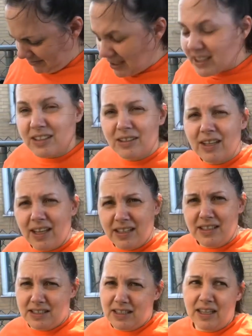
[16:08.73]
It's okay.
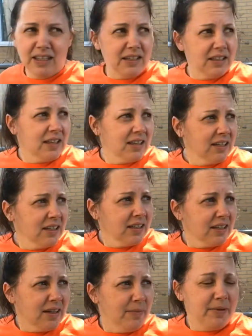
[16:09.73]
It's like
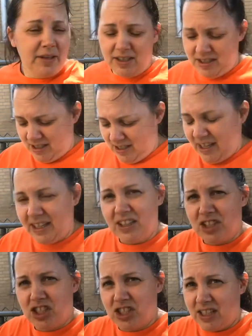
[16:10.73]
compared to like
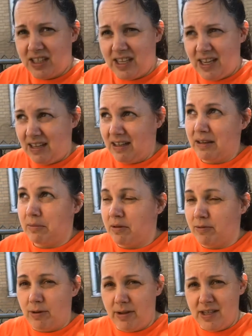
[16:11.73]
the shit that like
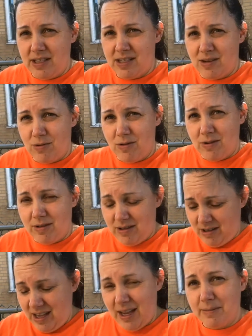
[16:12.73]
before this
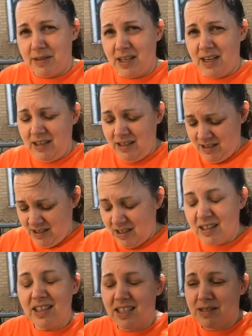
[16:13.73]
came today.
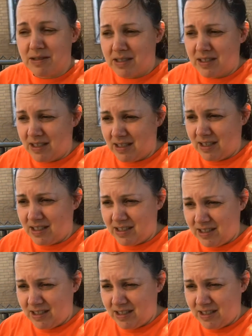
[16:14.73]
Yeah. It's, oh, it's the good.